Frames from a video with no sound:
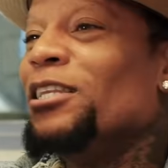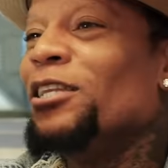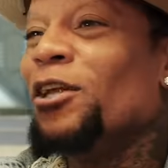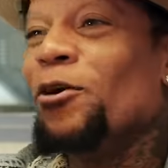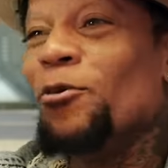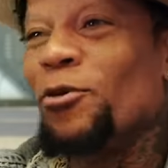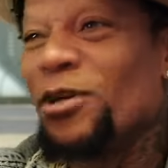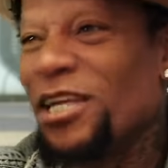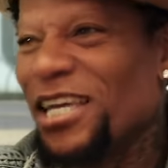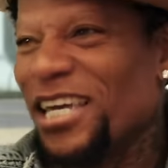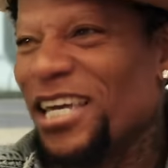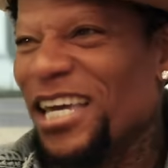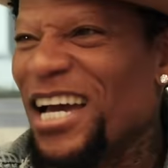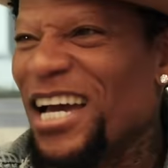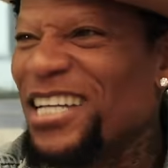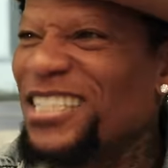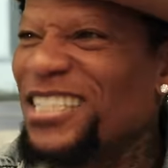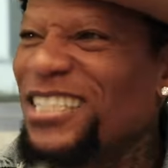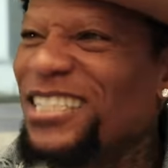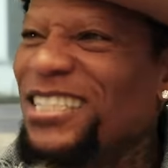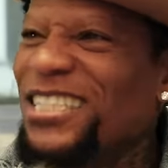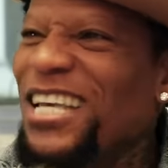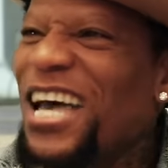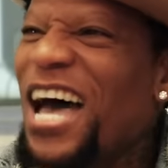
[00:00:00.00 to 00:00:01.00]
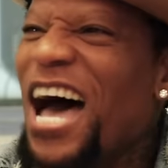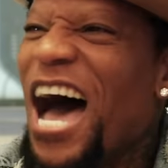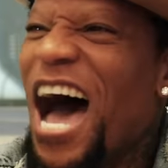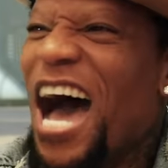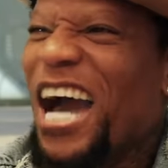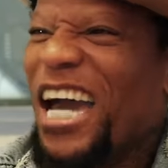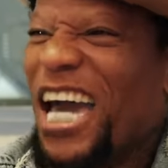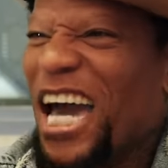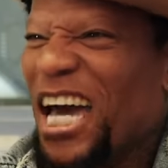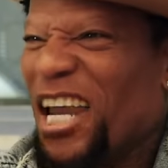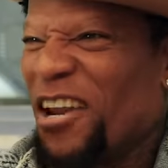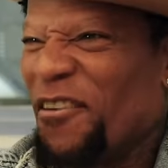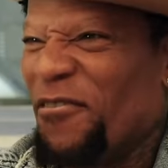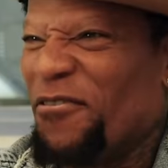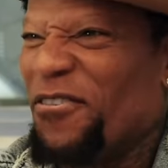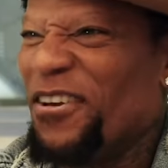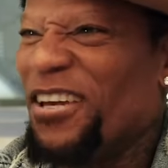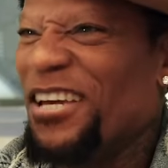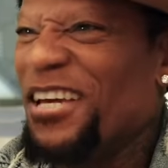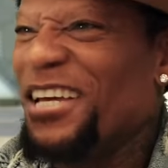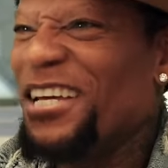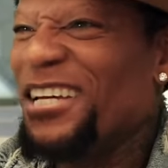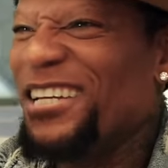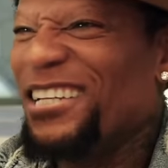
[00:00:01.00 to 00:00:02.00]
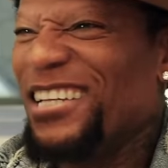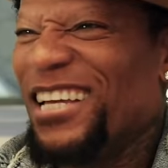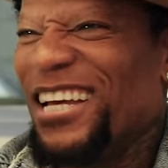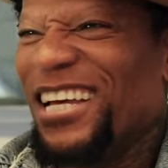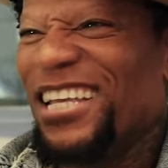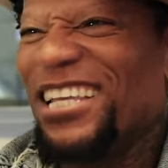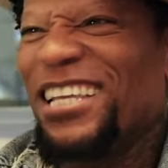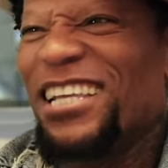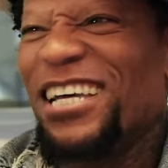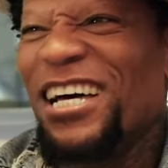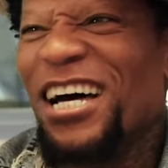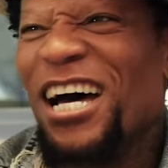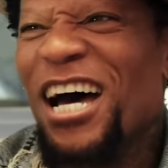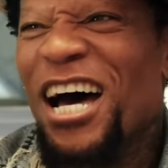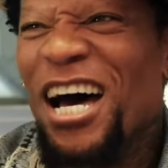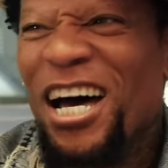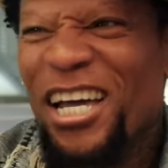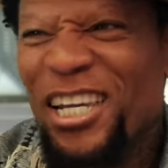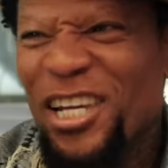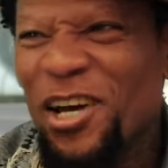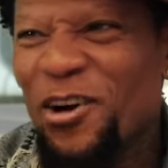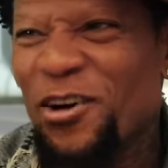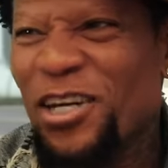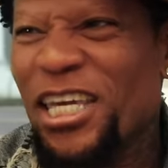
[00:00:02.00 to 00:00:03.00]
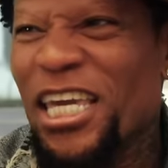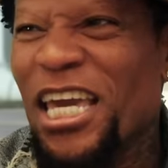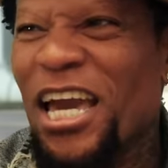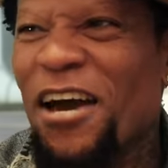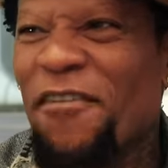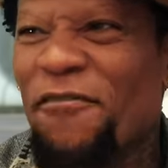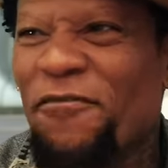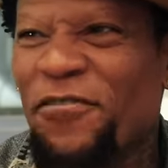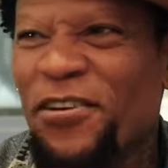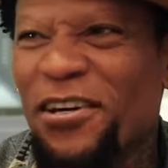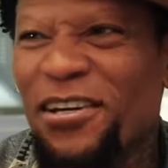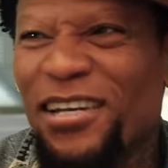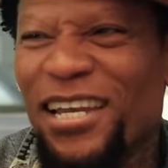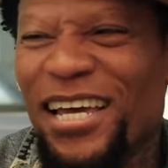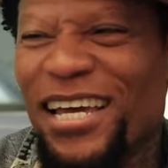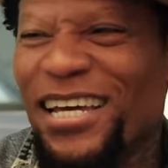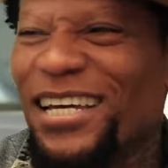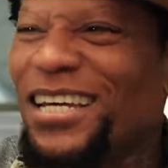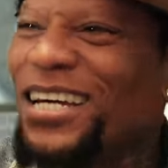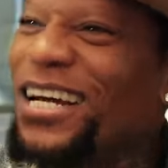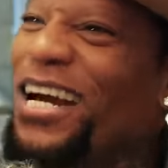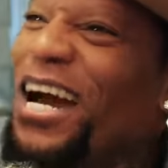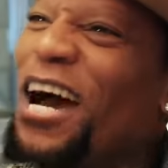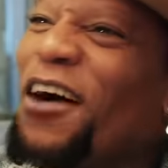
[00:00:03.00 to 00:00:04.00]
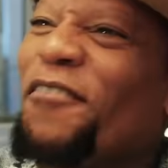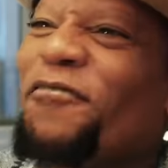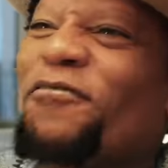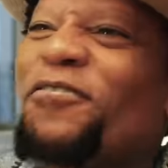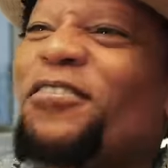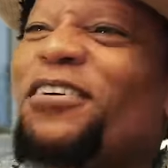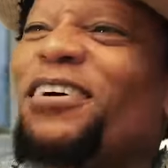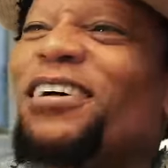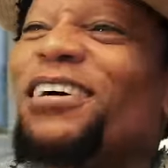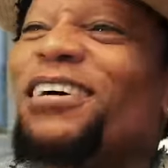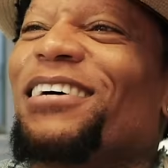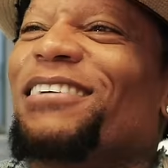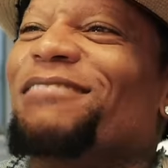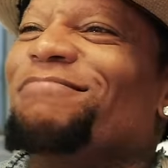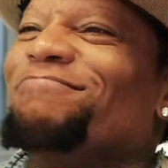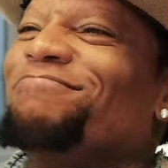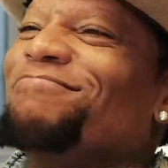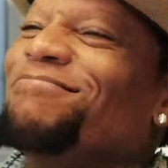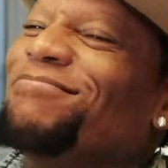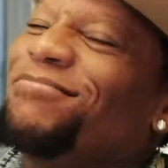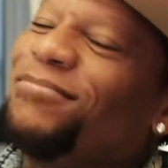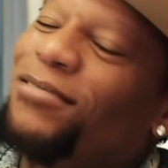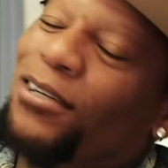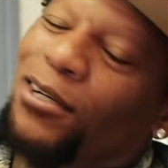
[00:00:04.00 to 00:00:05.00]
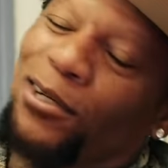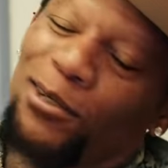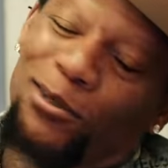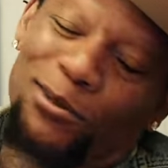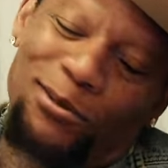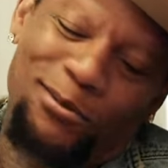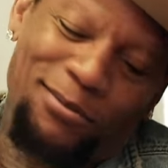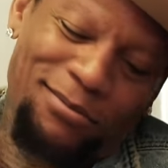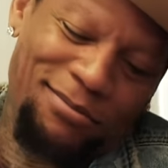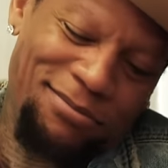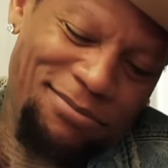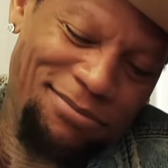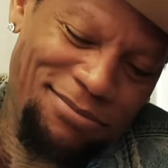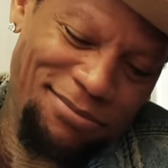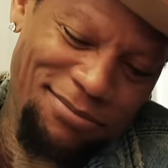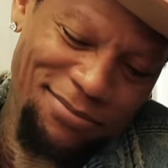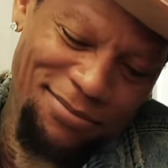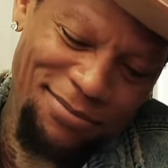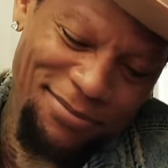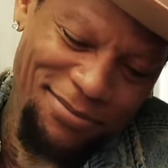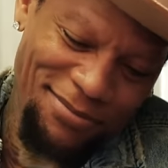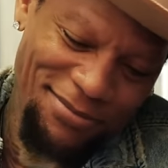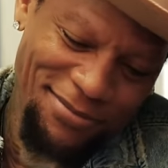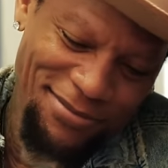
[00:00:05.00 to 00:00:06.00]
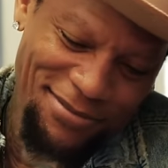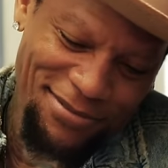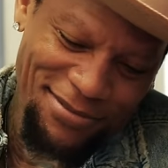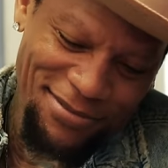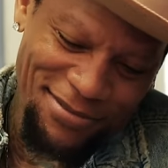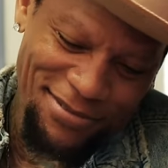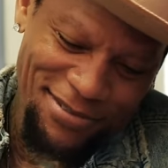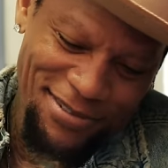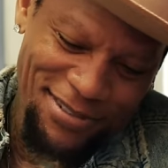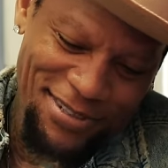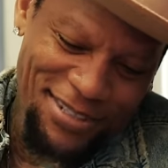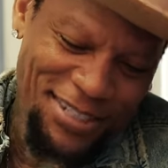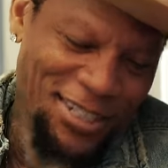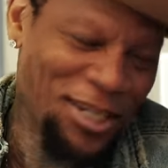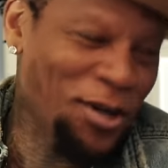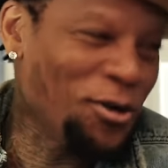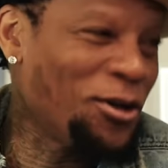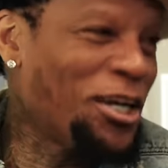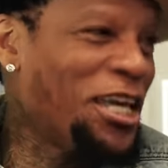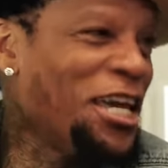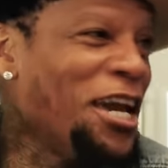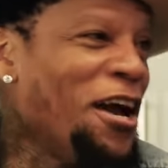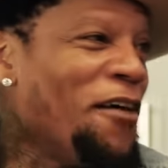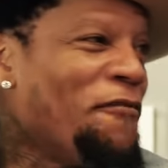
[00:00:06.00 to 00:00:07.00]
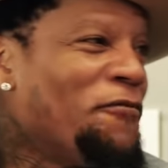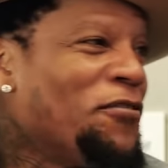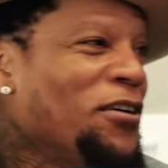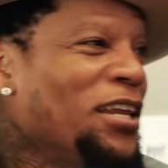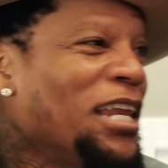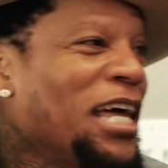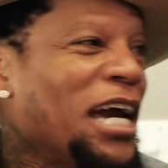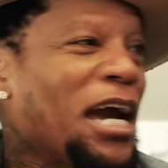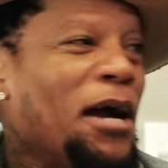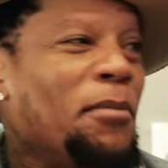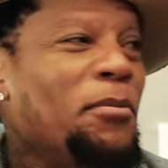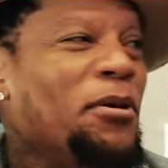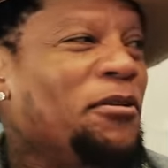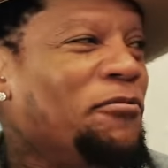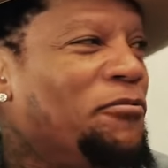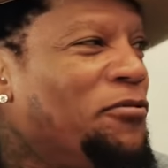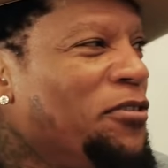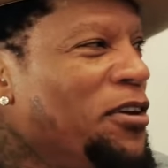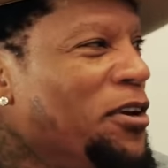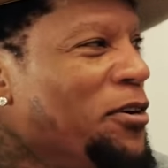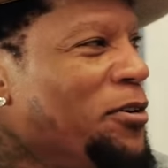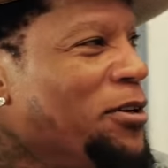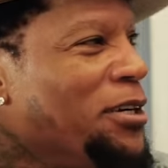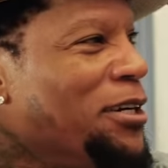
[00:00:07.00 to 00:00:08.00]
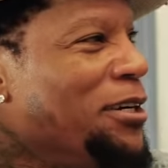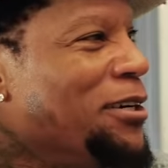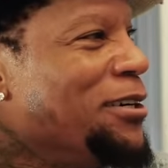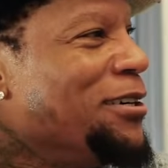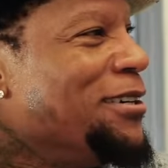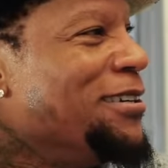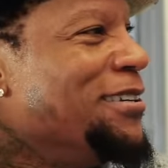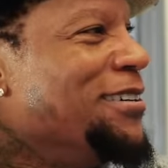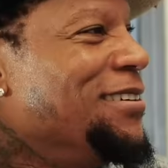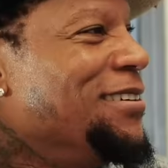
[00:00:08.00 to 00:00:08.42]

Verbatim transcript: low the key, Illuminati I just, never I invited feel, you to, to the low key. I feel to, like to the blood feel, festival no. to, to make low your career. Key, I feel like I'm inferior.